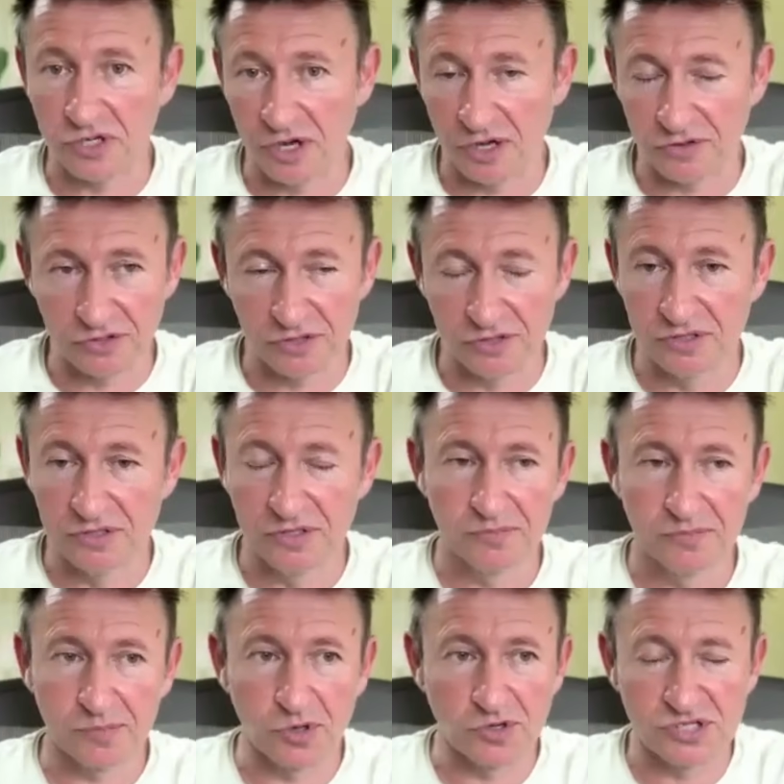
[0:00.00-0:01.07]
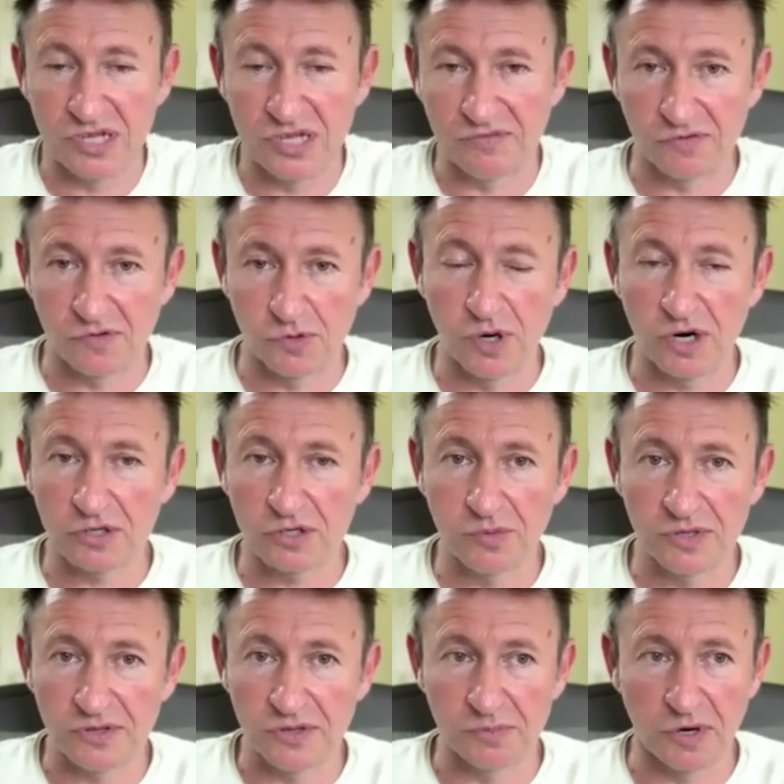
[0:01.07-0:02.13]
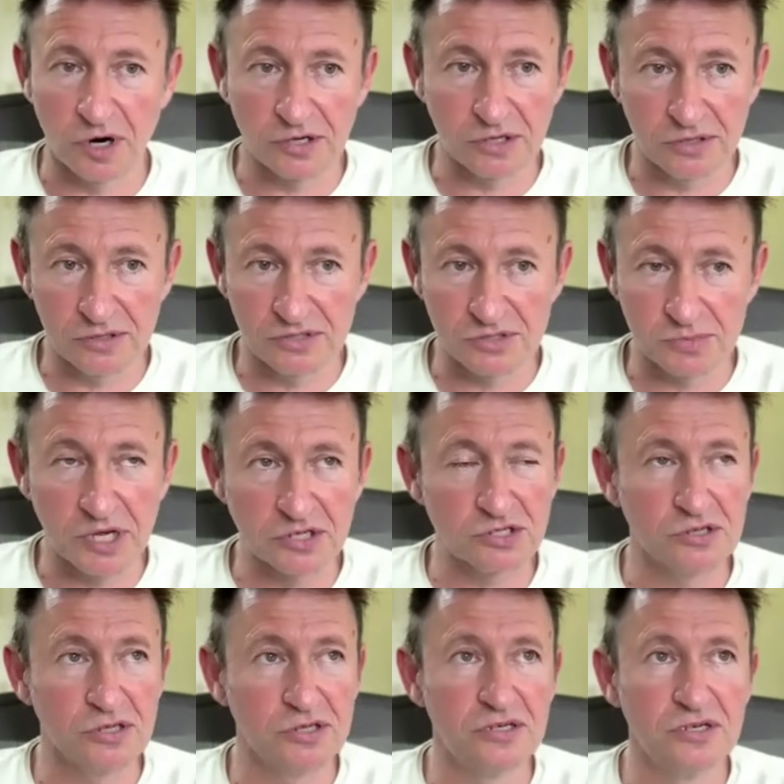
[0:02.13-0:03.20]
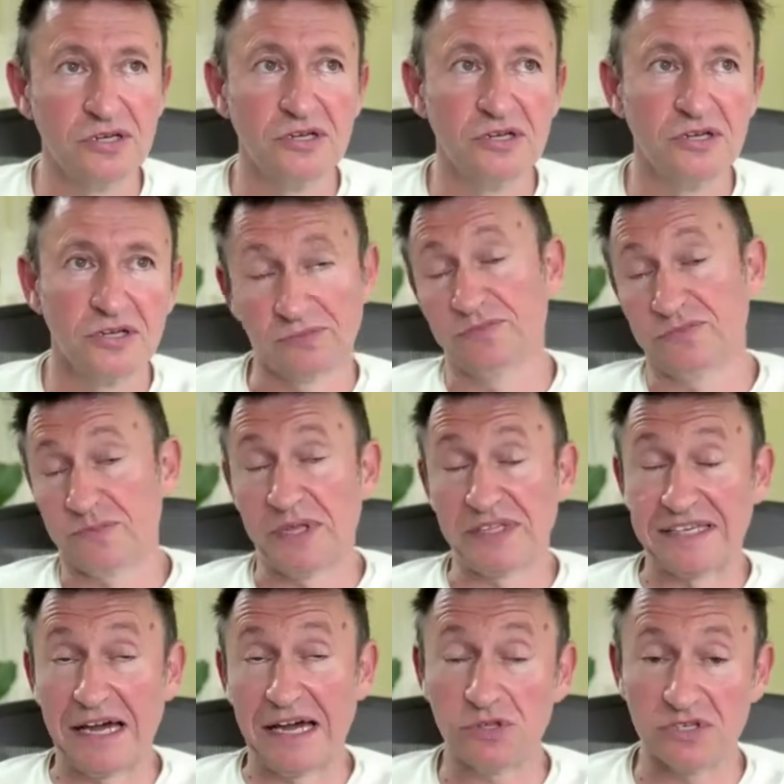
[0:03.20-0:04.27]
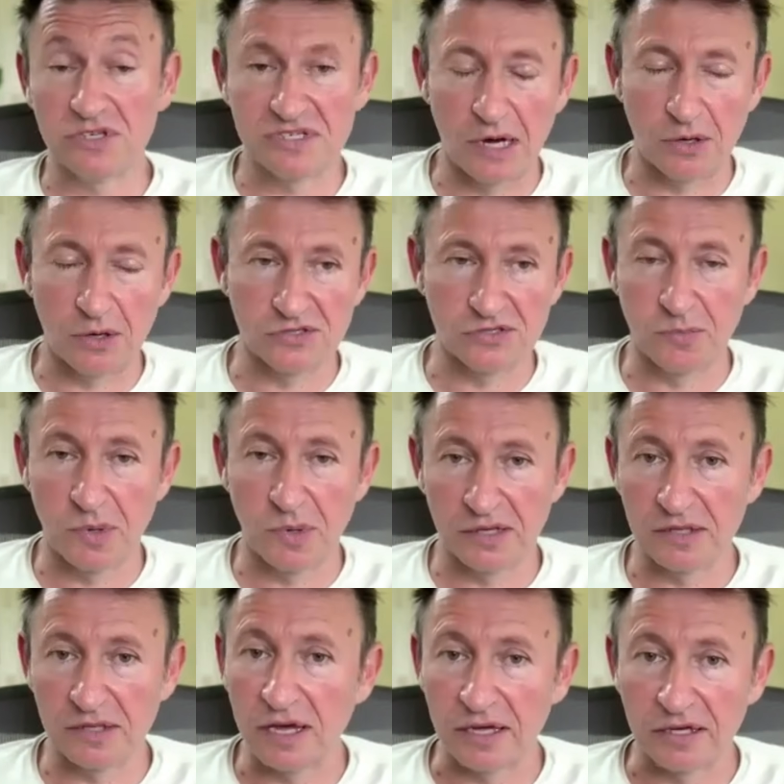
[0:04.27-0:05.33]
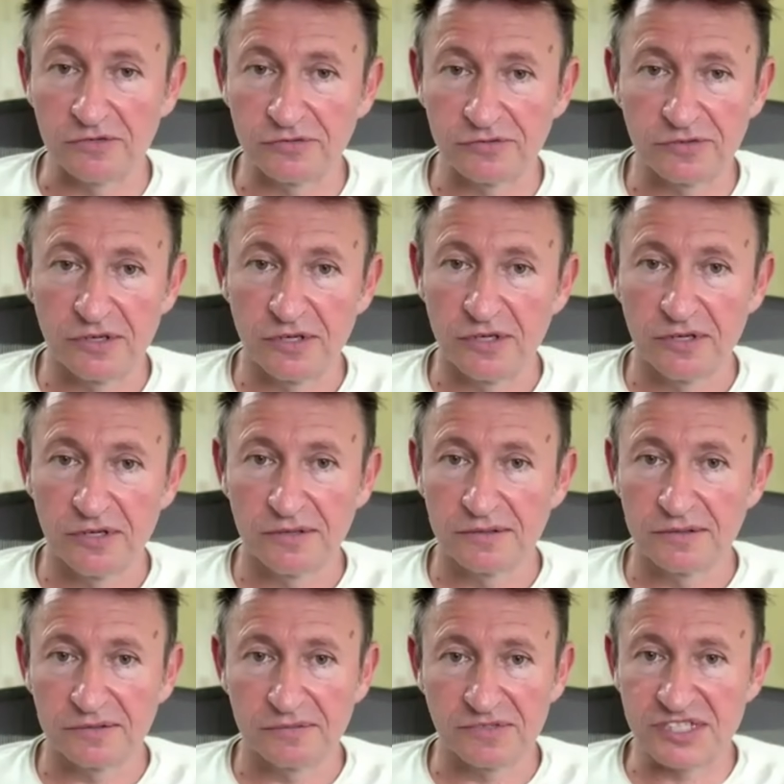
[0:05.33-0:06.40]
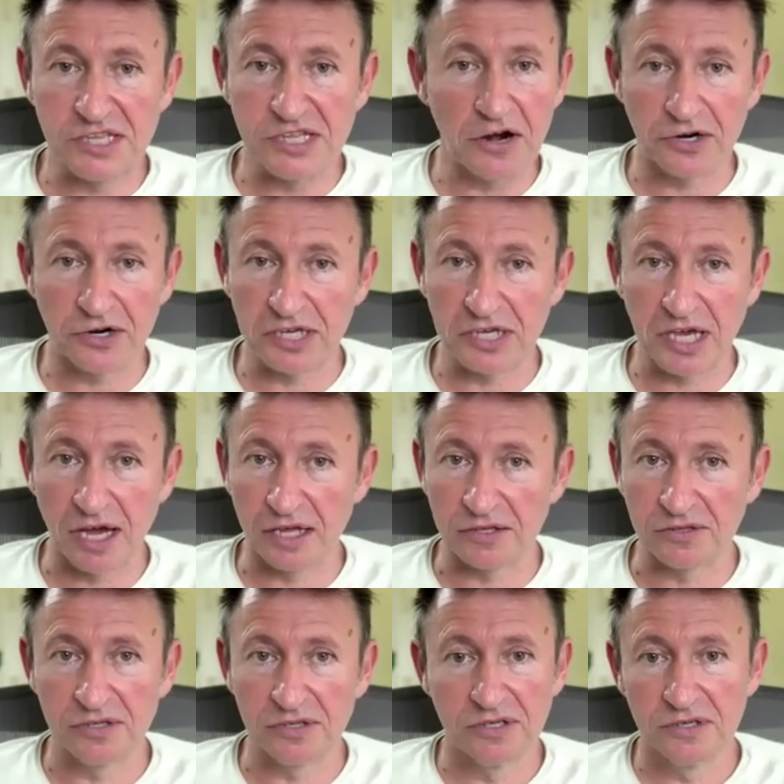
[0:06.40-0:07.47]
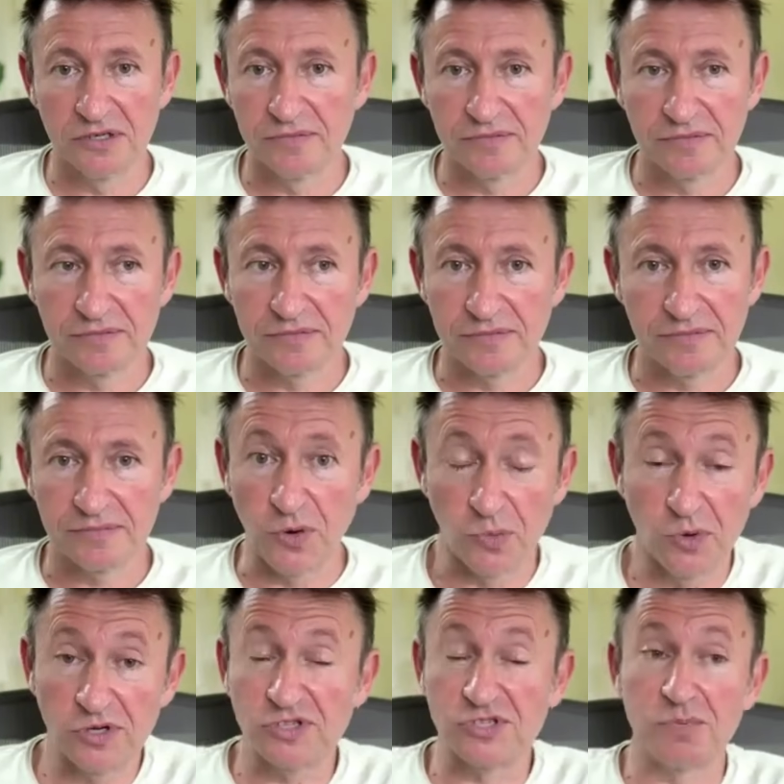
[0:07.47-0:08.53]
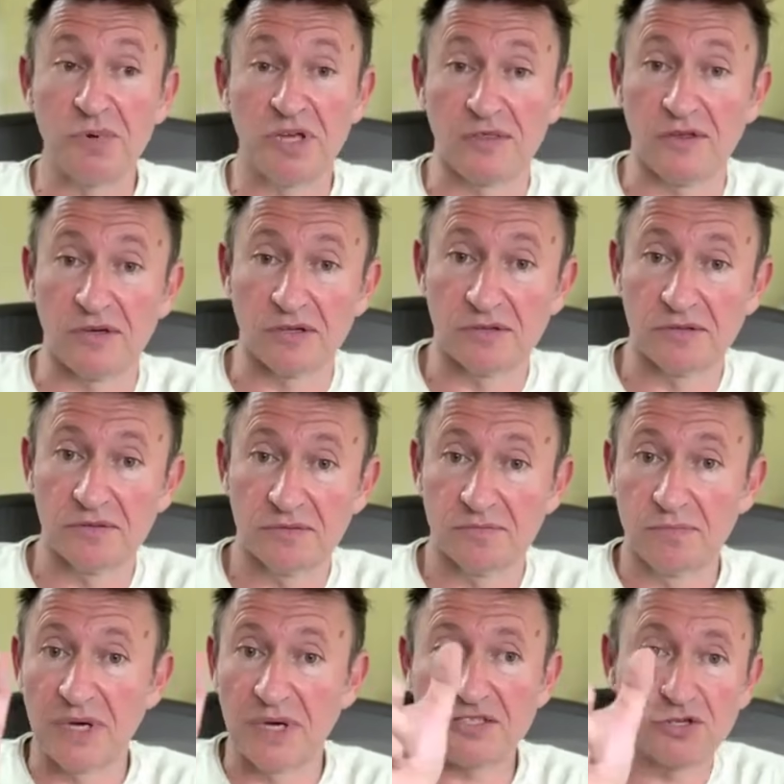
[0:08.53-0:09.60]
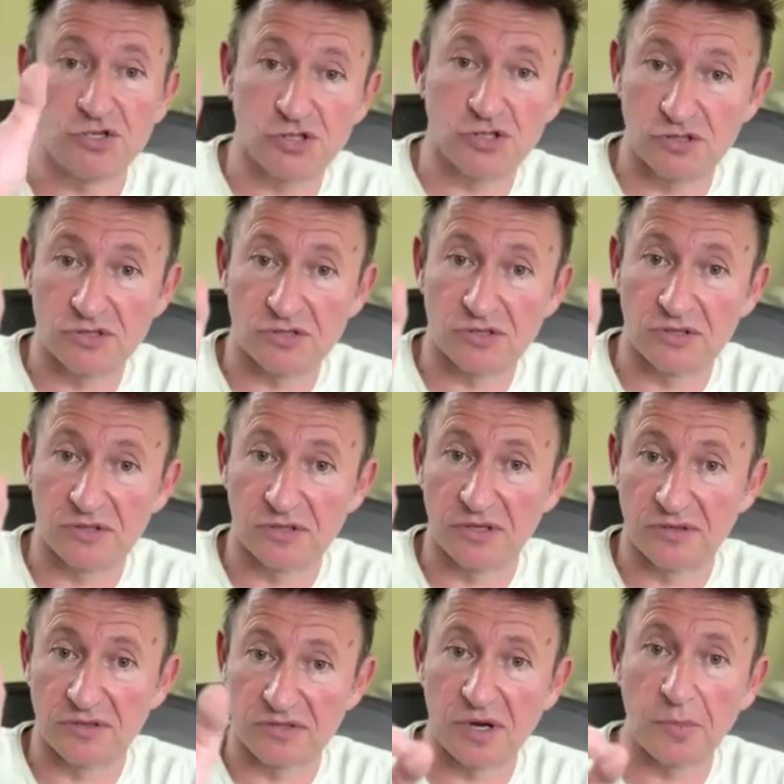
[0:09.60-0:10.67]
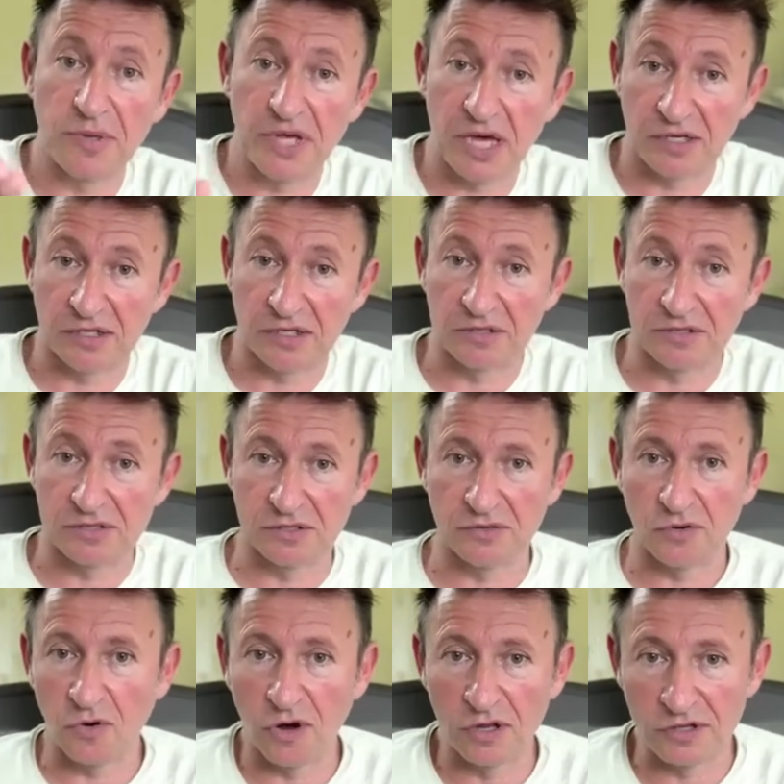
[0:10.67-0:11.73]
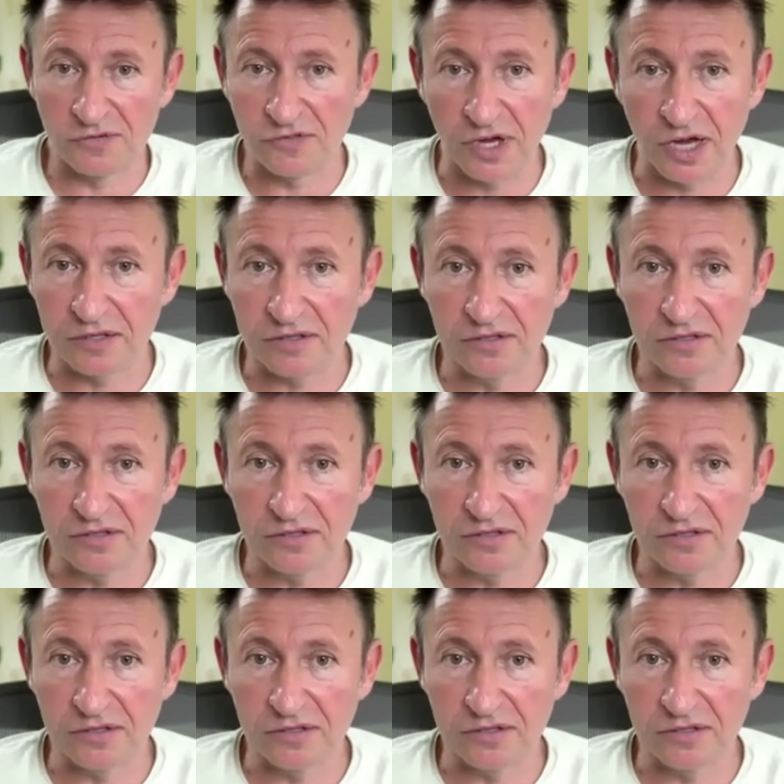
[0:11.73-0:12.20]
other person I've ever worked with, and marketer especially, spend countless hours of my life staring at wordsmithing messages and subheadings and all of that,